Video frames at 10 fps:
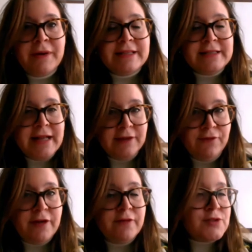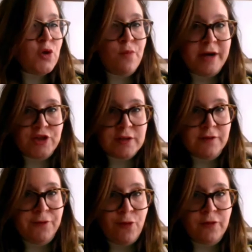but it's not so much at
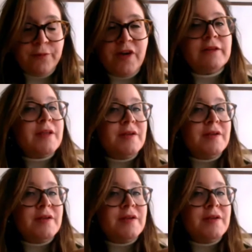the forefront,